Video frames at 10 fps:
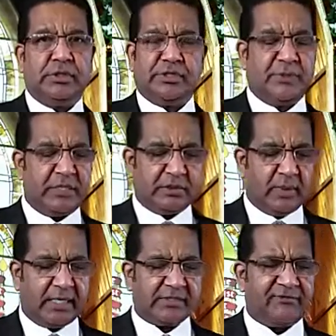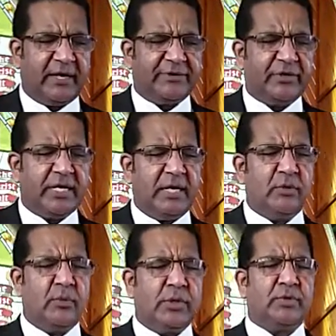speak to us. Father,
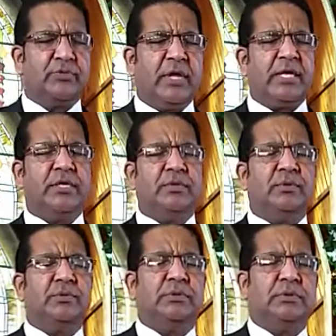again, we want to thank you.